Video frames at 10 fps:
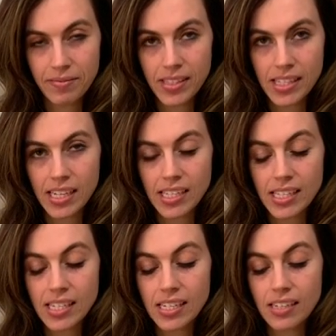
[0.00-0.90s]

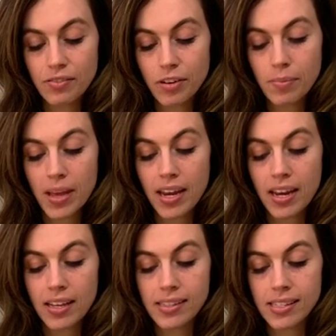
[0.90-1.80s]
60 for
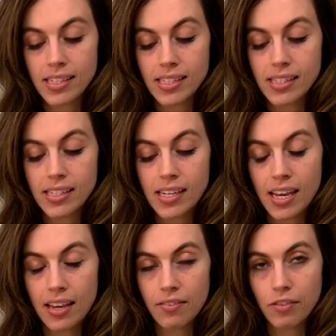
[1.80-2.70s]
men, and
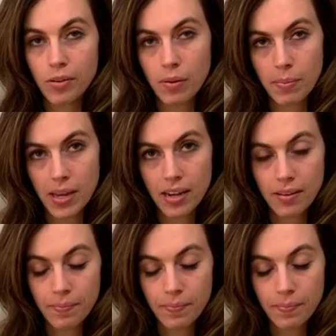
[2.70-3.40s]
68 for women.